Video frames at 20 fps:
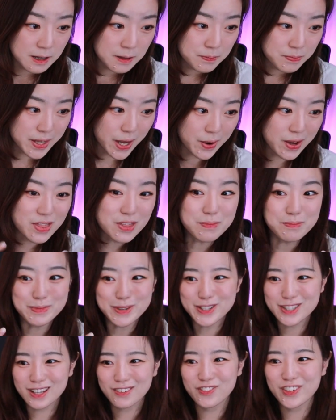now in the
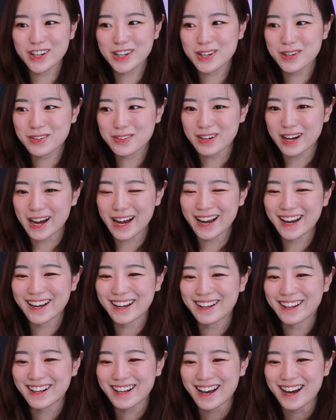music video
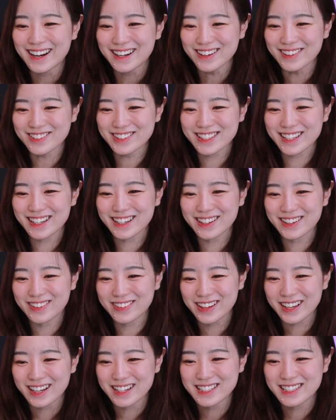i kind of was like
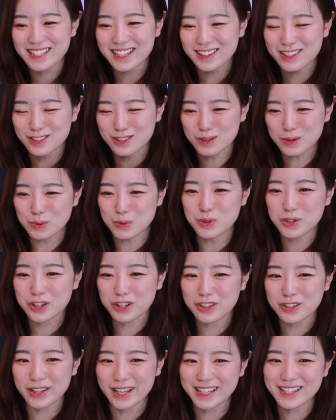okay i see the
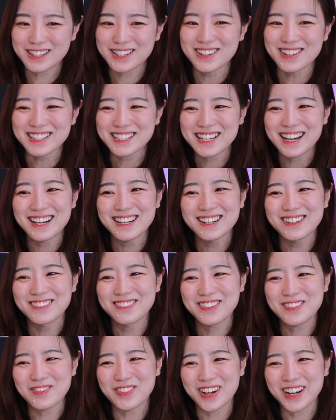schoolgirl it does kind
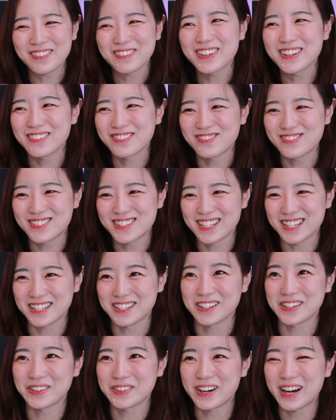of remind me of
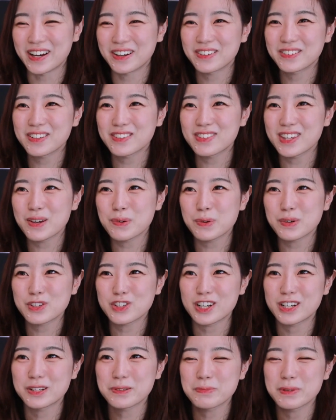ditto i don't know if they were
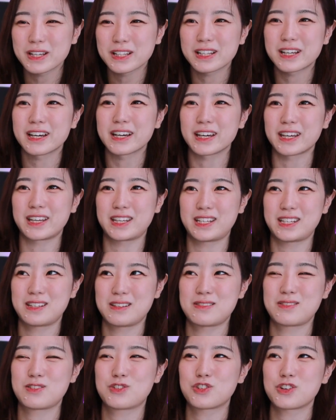trying to be like
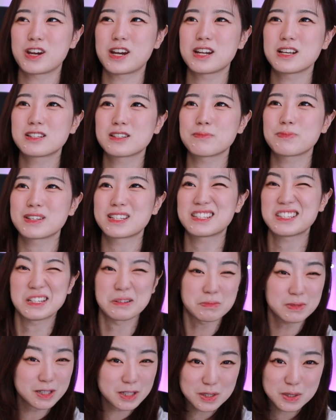creating something
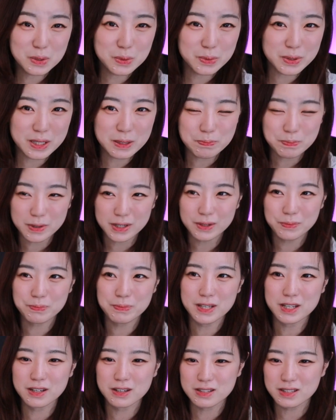similar to it but
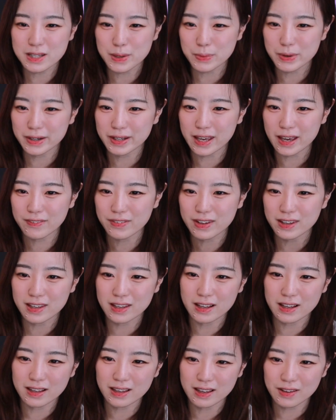because they were
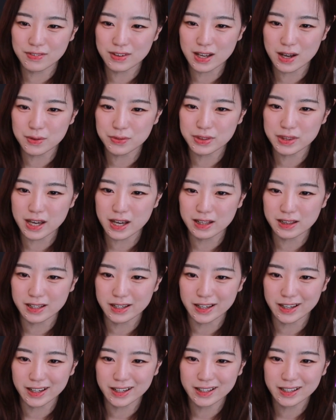giving giving out that
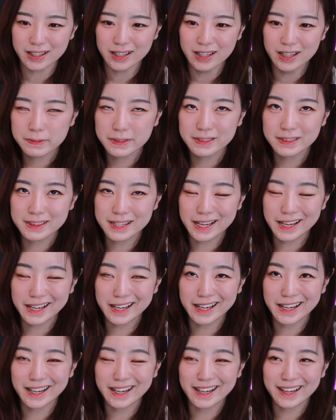like
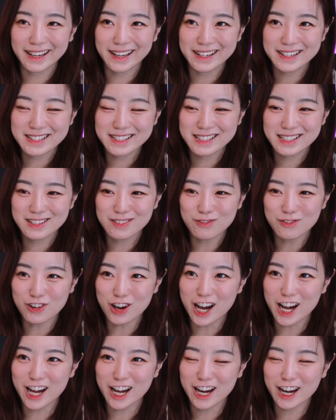that
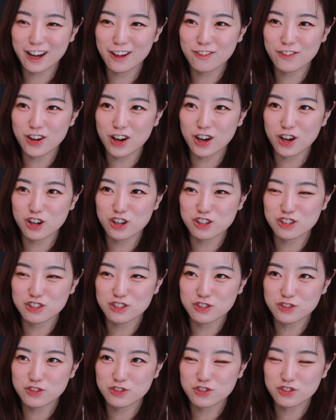vibe
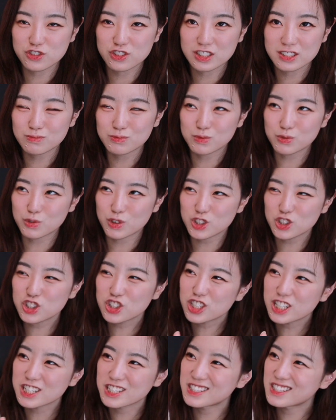of what
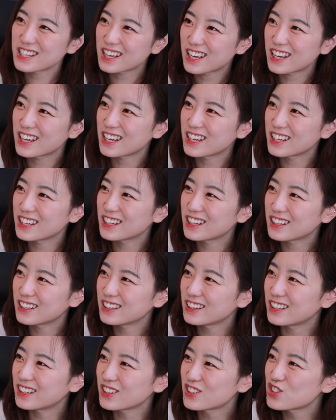should i say
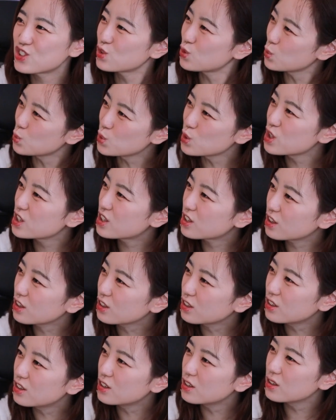like
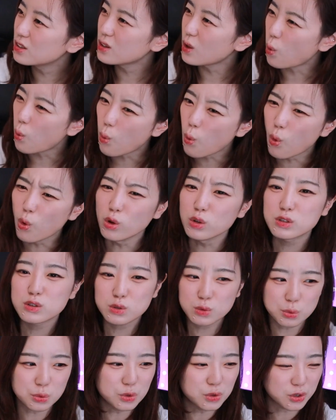schoolgirl, old
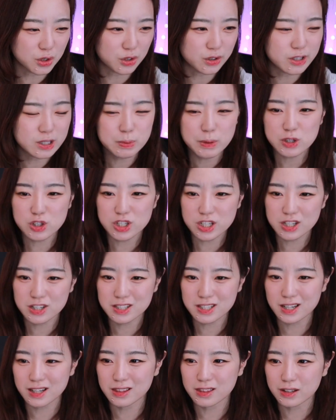schoolgirl, especially
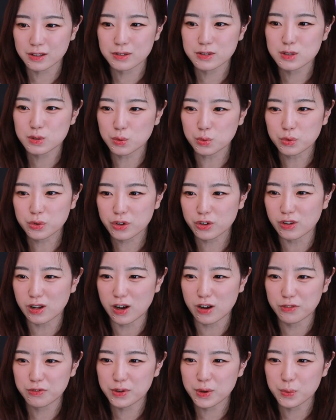because like their schoolgirl
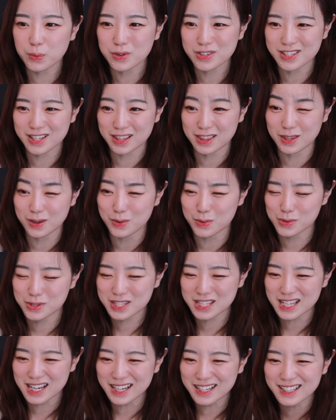outfit was like the old
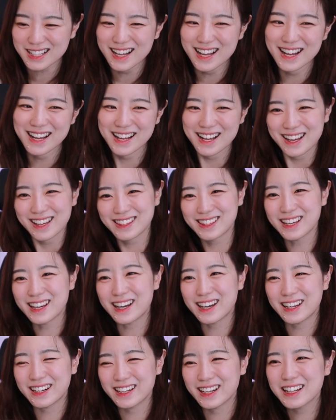style,
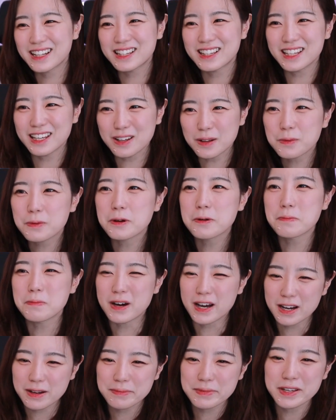that it did
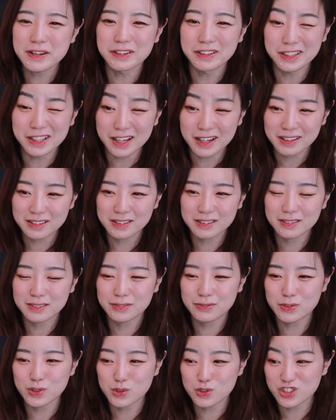remind me a lot
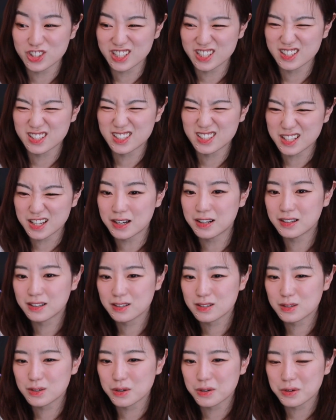of New Jeans song.
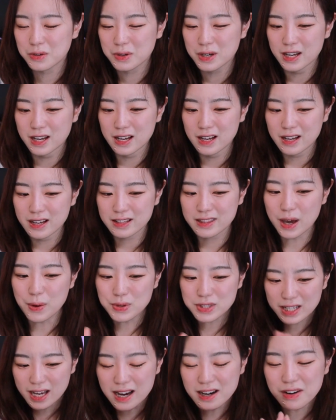So that
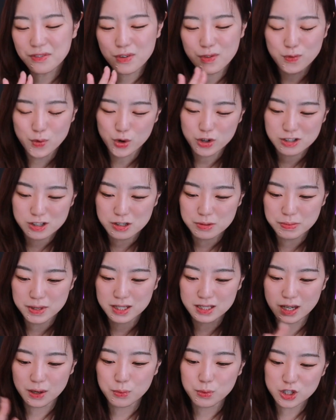was kind of unfortunate
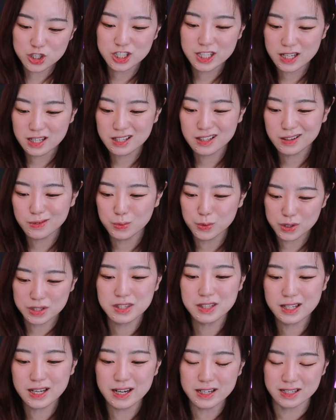because I wish they
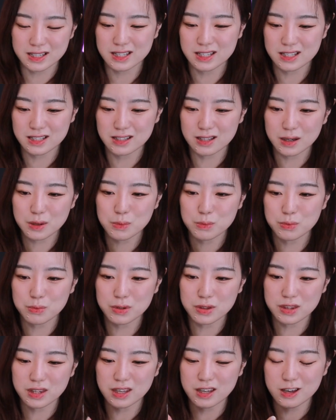would kind of stick
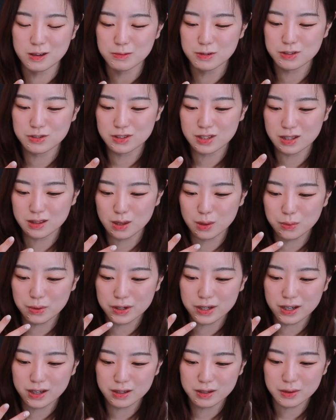with the image that they were
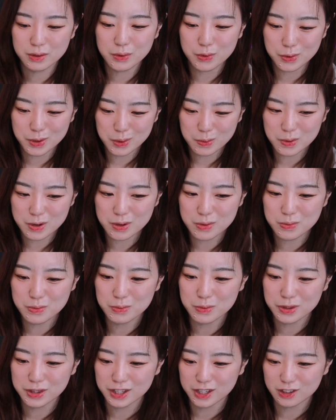kind of going on
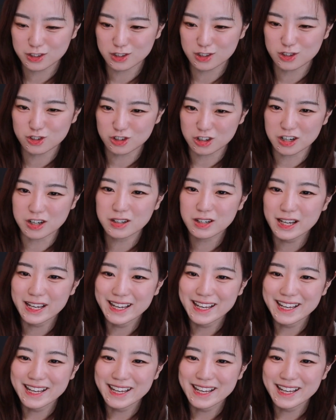with like the strong.